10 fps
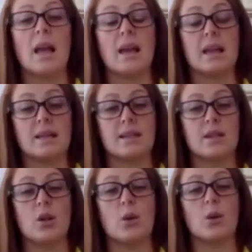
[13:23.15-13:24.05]
is
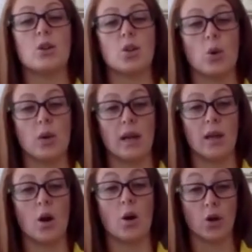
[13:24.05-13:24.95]
you can
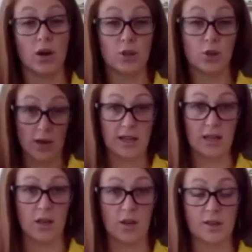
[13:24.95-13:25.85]
join online training
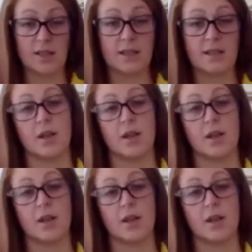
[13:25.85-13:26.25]
classes.